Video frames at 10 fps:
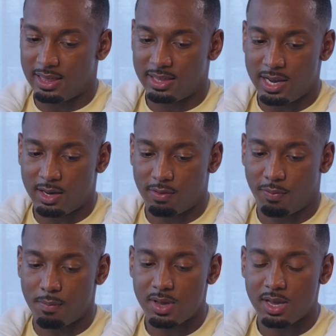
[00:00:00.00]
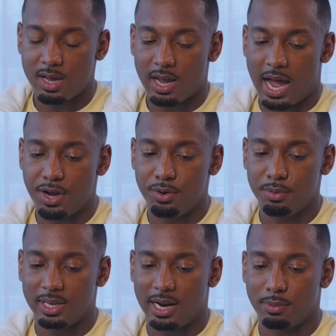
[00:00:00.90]
think for me, I
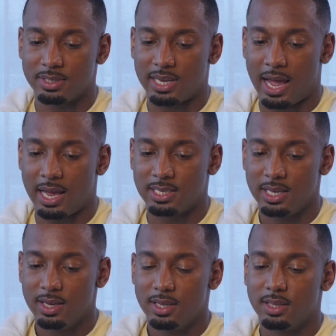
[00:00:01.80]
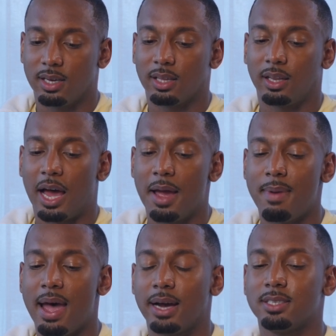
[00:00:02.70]
knew that I was at the
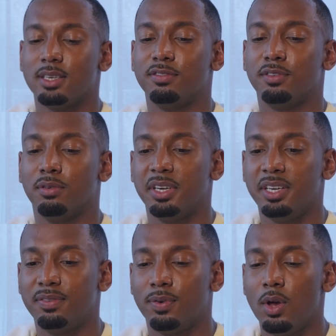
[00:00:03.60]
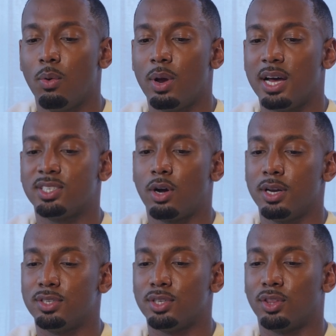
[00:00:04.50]
climax of grief when I
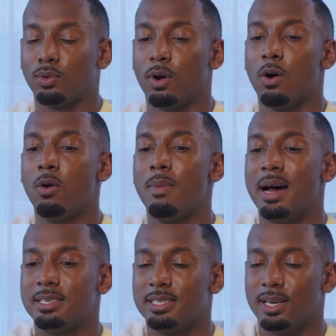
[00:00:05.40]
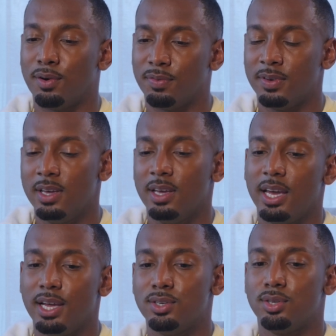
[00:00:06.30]
started to throw myself
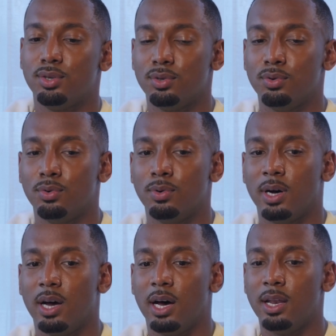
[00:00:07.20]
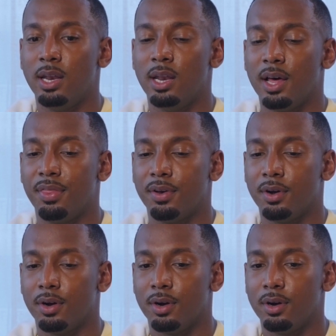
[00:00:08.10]
into
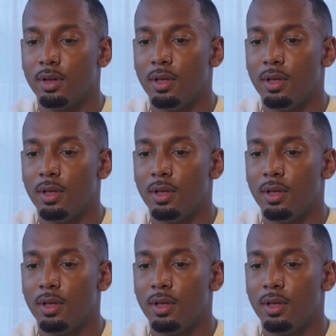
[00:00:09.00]
another